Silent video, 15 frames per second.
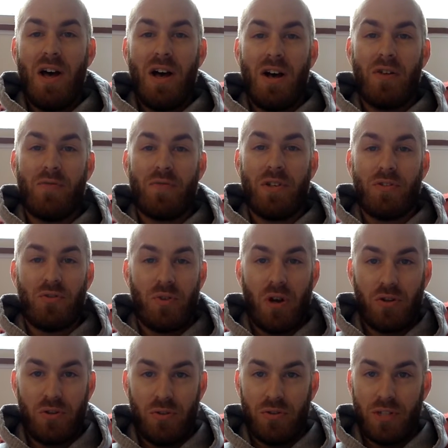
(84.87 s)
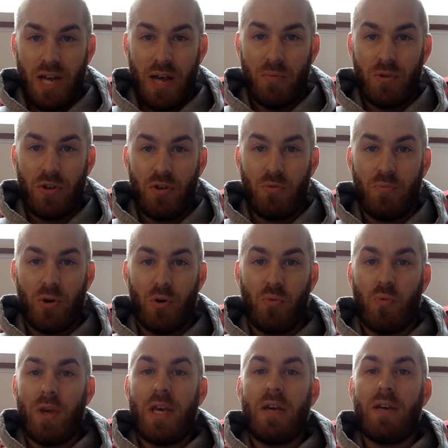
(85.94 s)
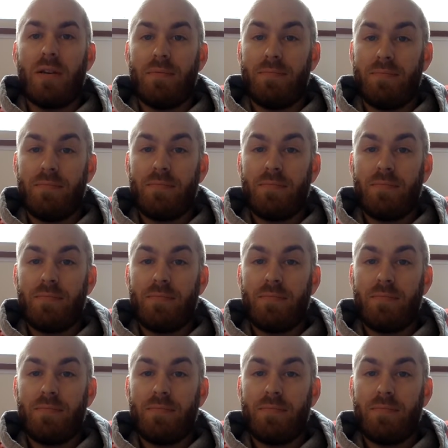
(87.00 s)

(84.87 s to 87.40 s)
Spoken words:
of instructional time with you per week.